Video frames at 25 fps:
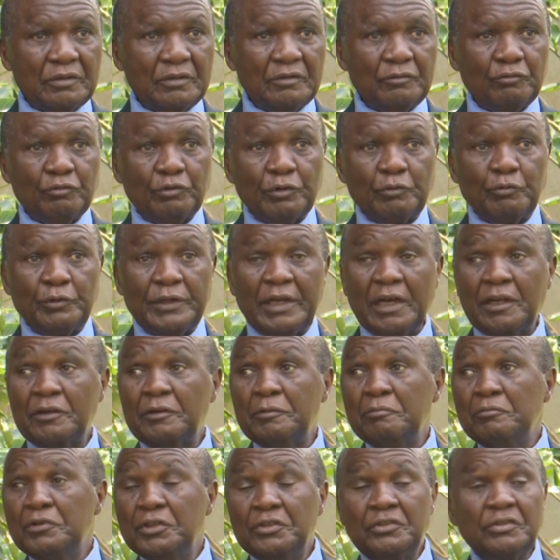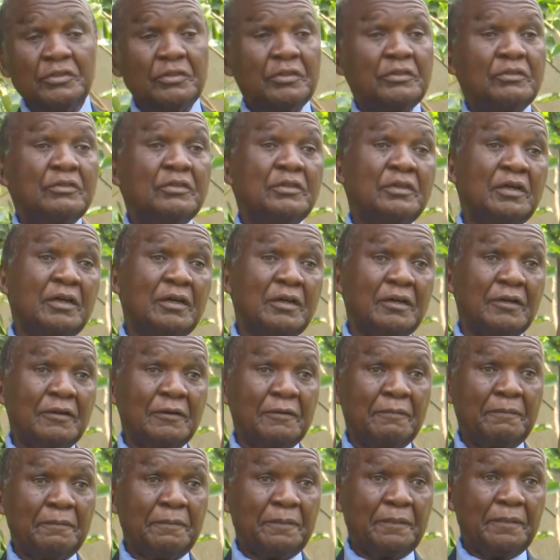We had meetings here.
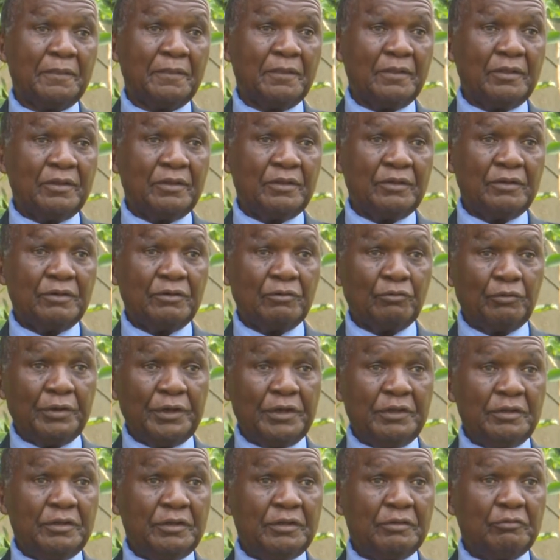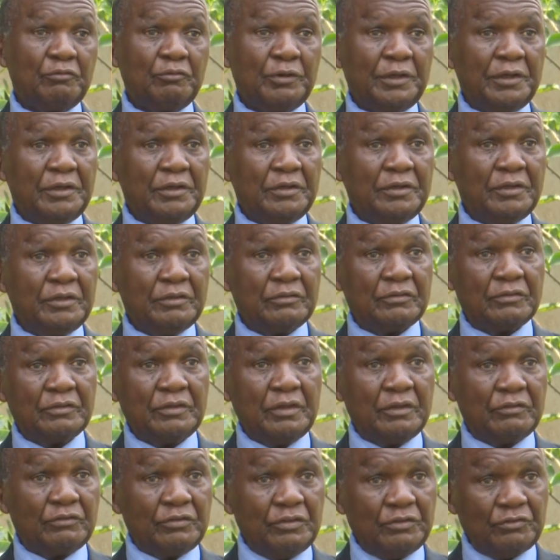When this
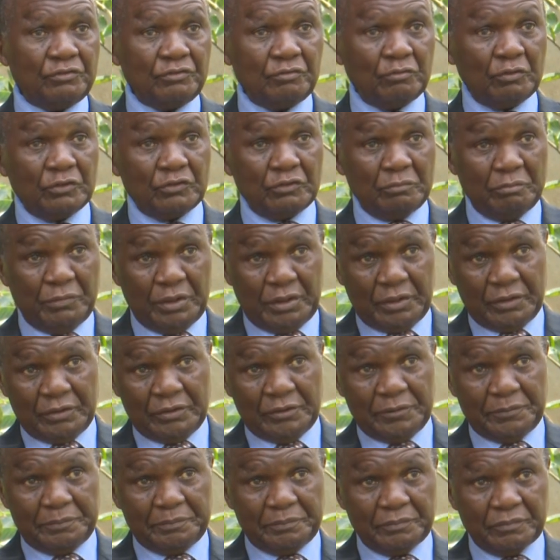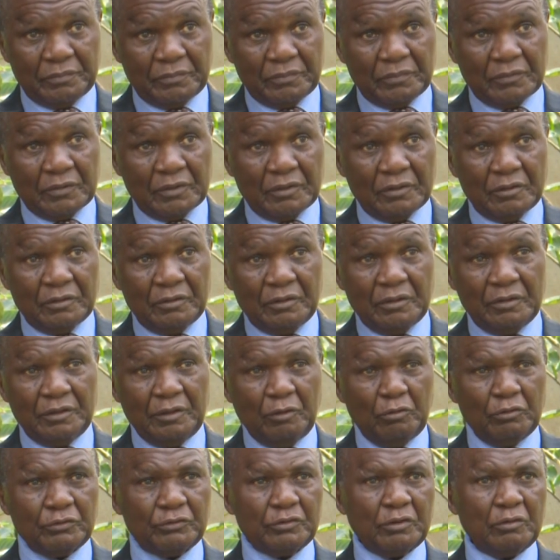decision was made,
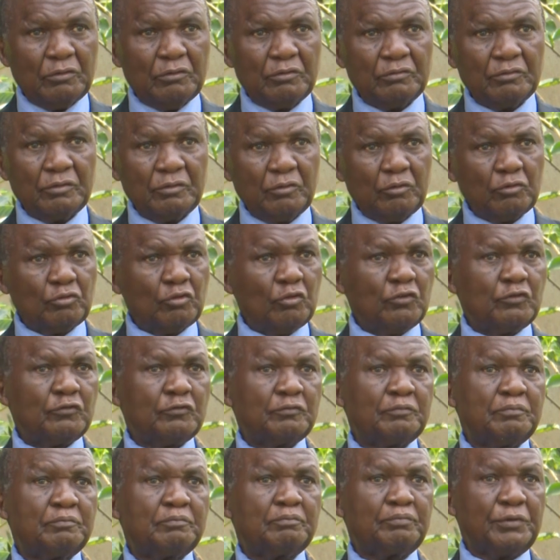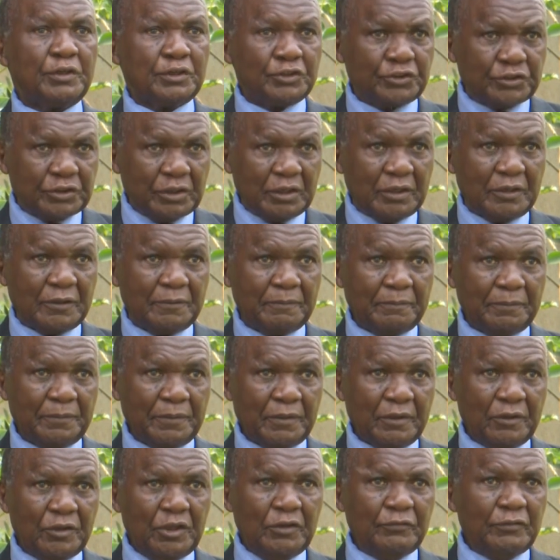there was a lot of pressure.
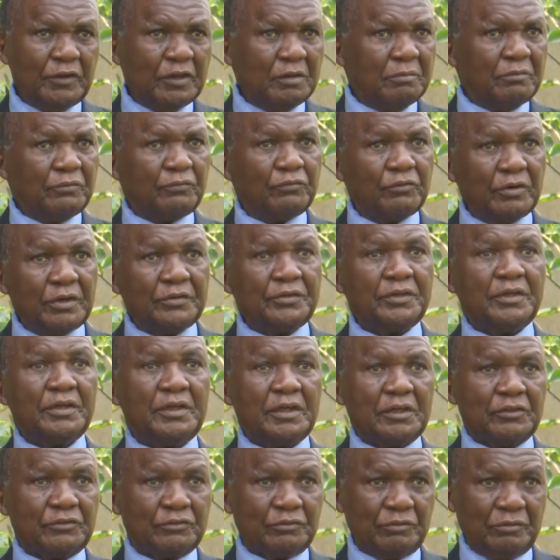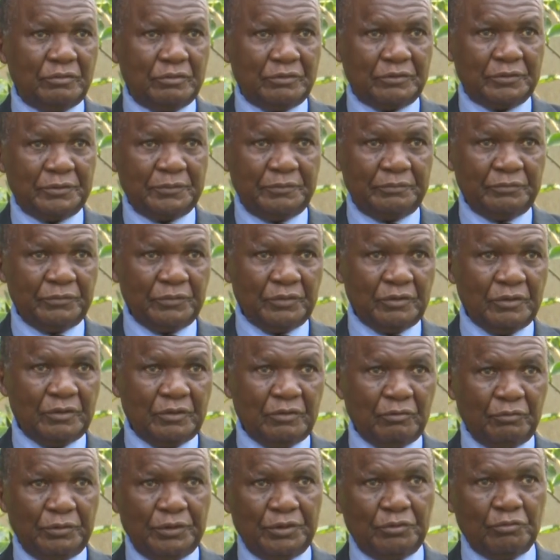Even before the elections,
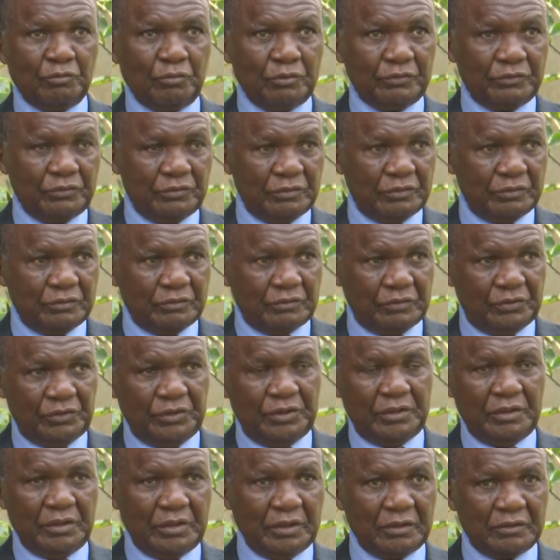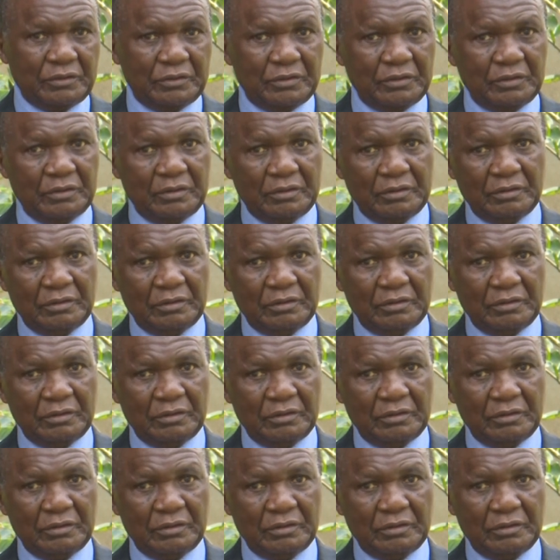when it was seen that